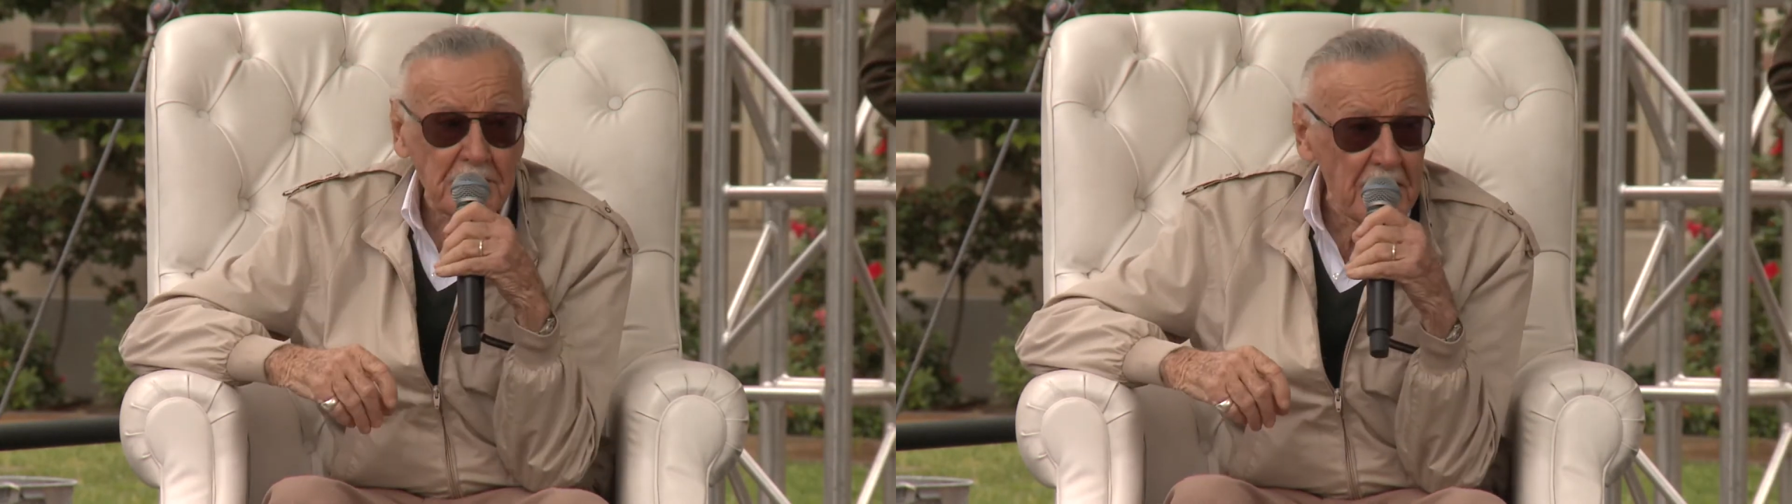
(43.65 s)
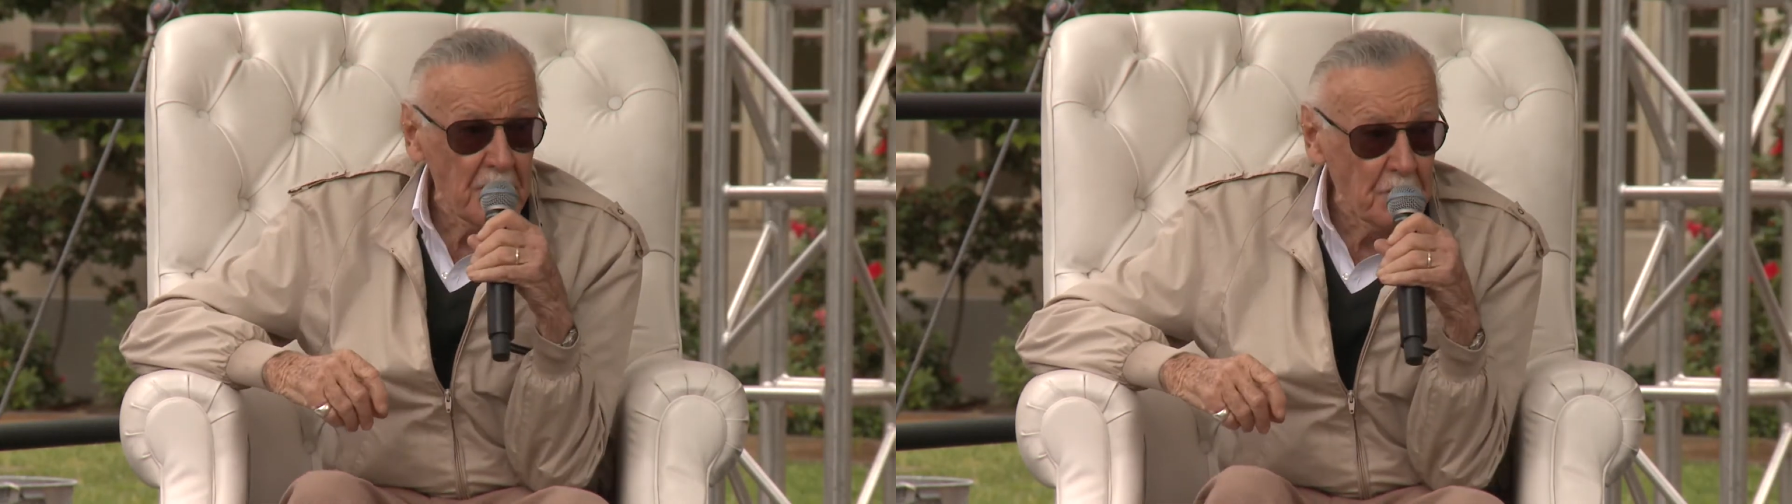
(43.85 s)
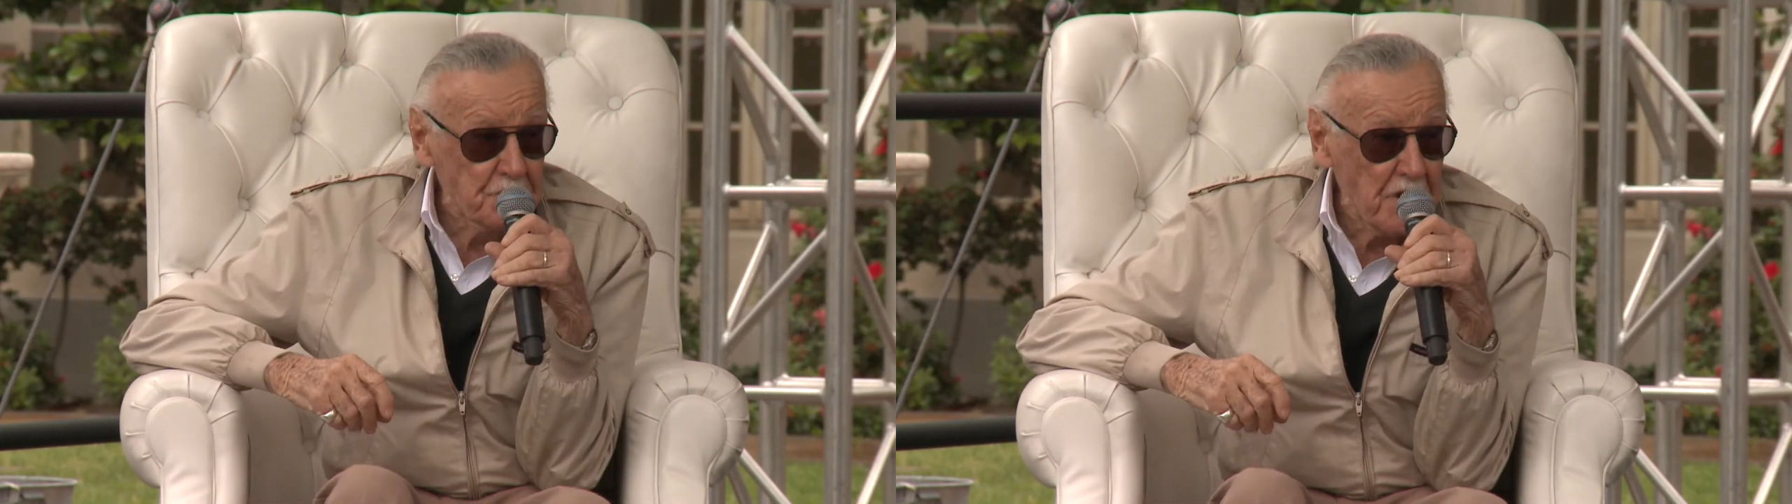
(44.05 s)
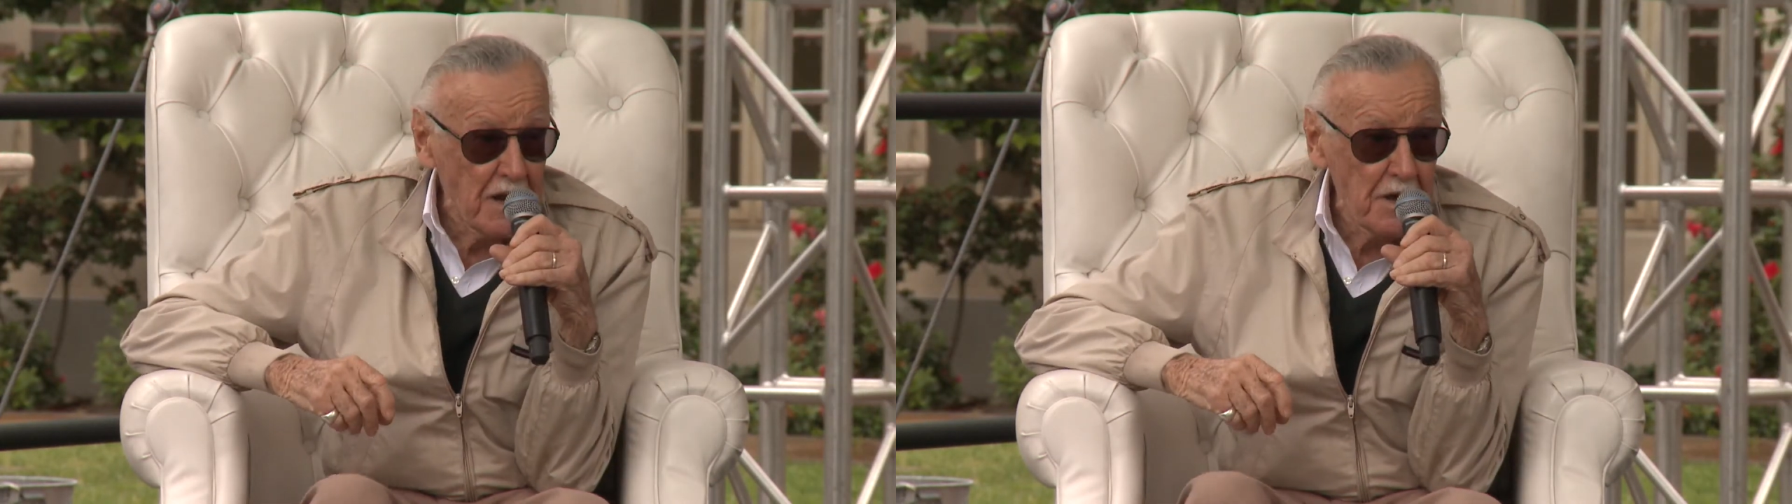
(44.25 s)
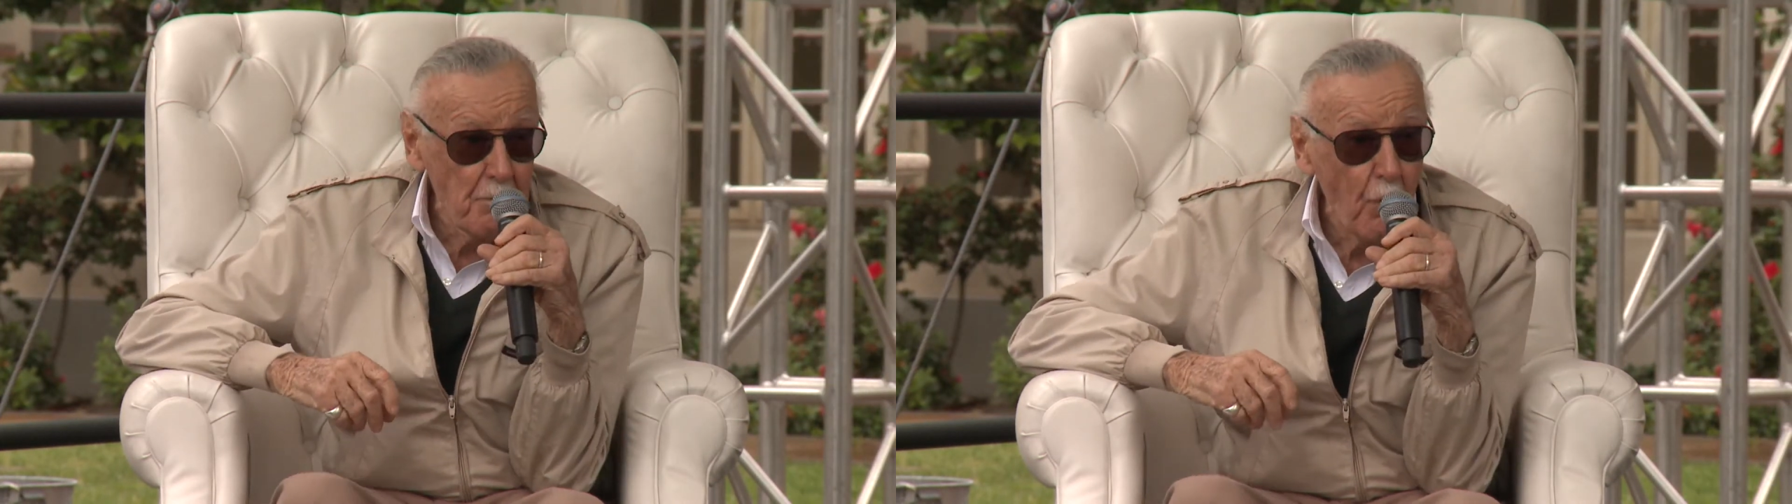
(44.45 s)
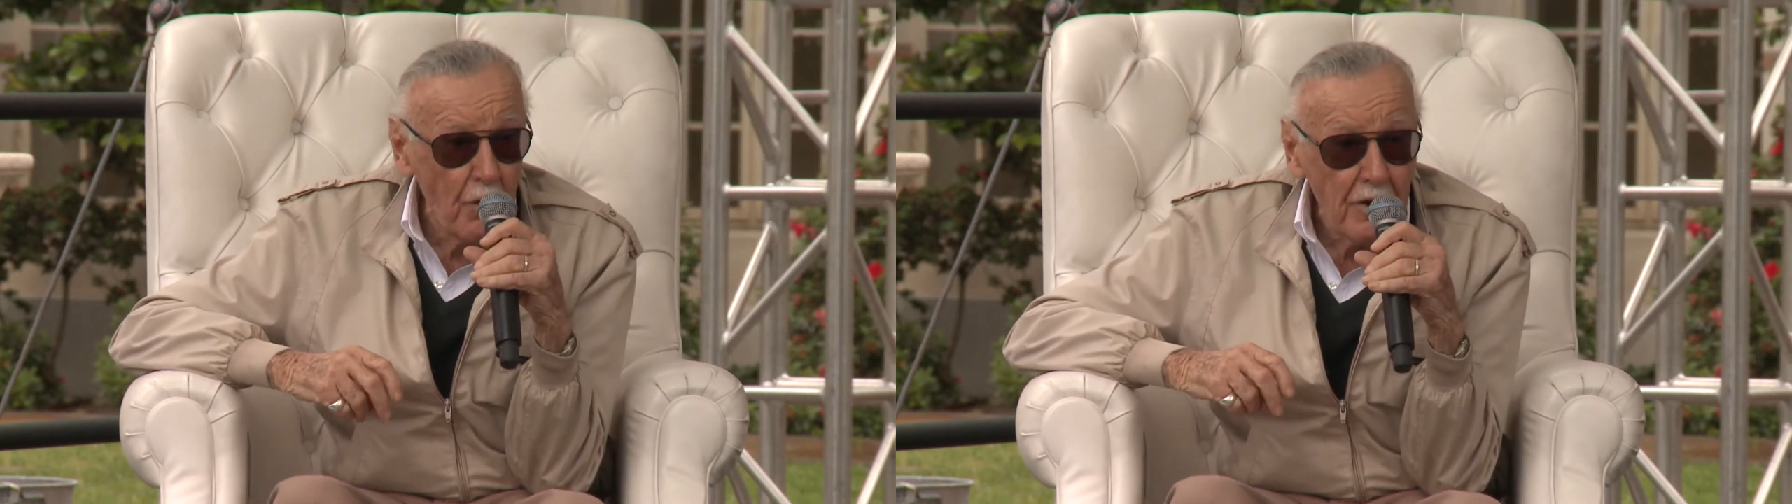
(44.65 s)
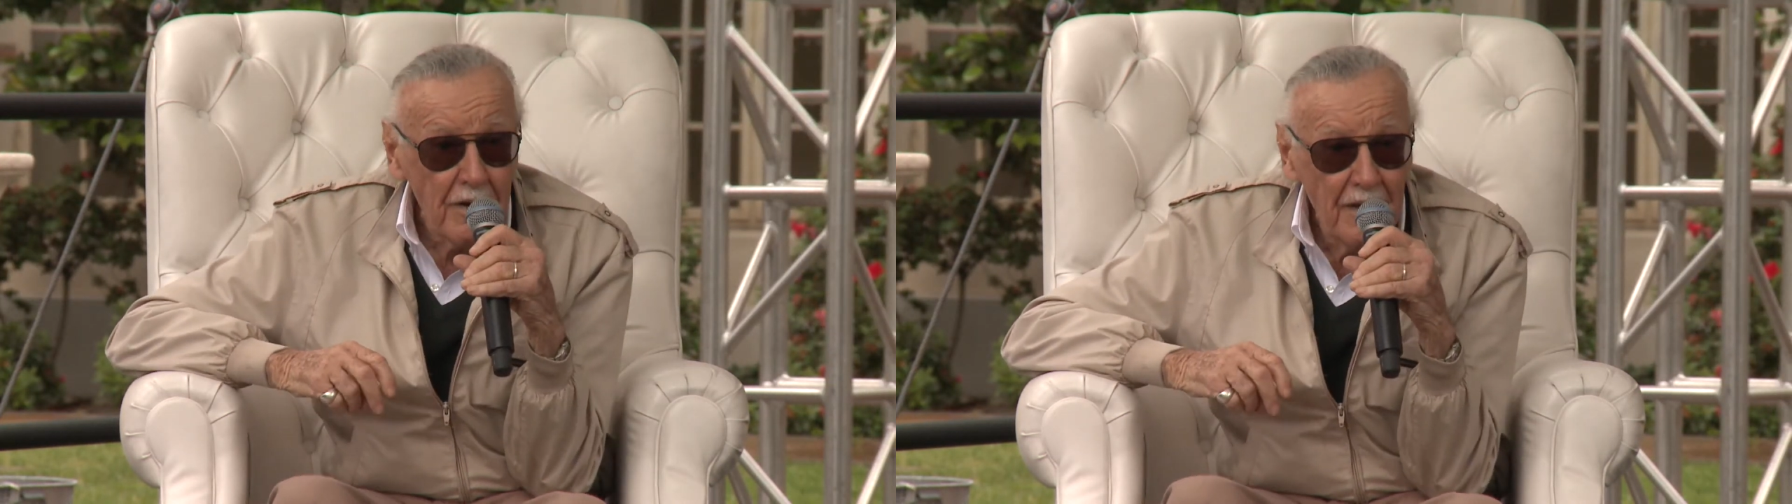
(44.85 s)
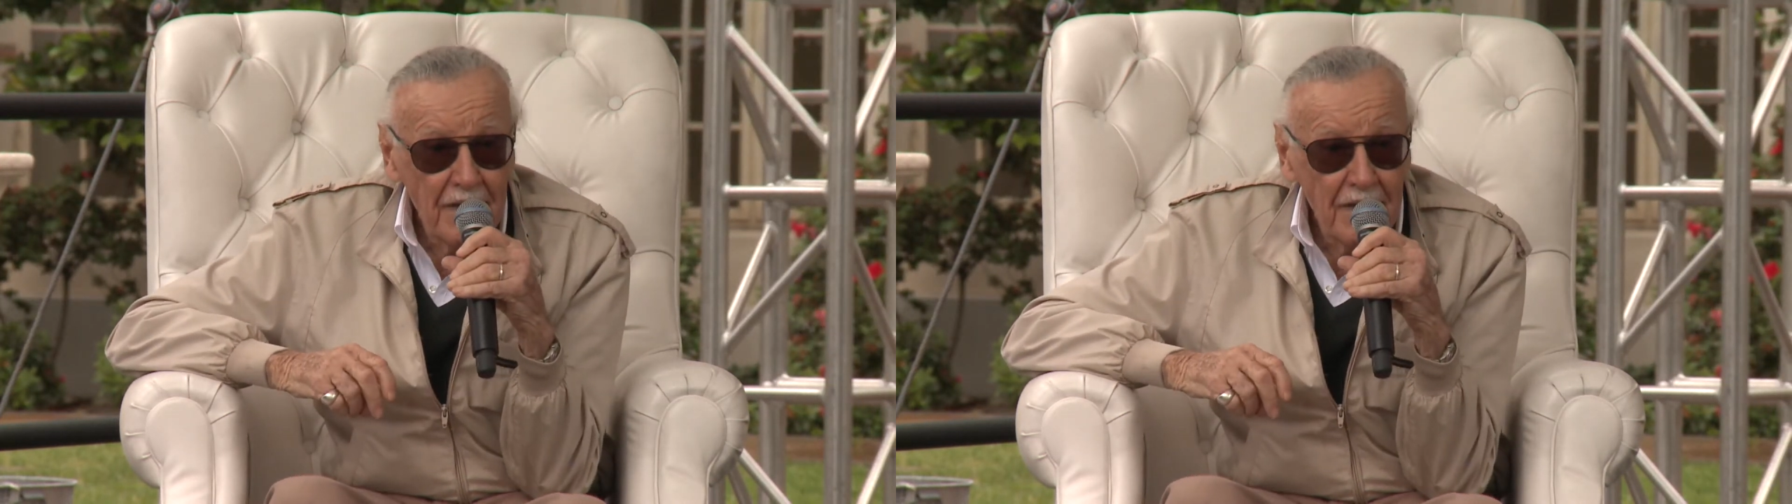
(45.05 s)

tales anymore,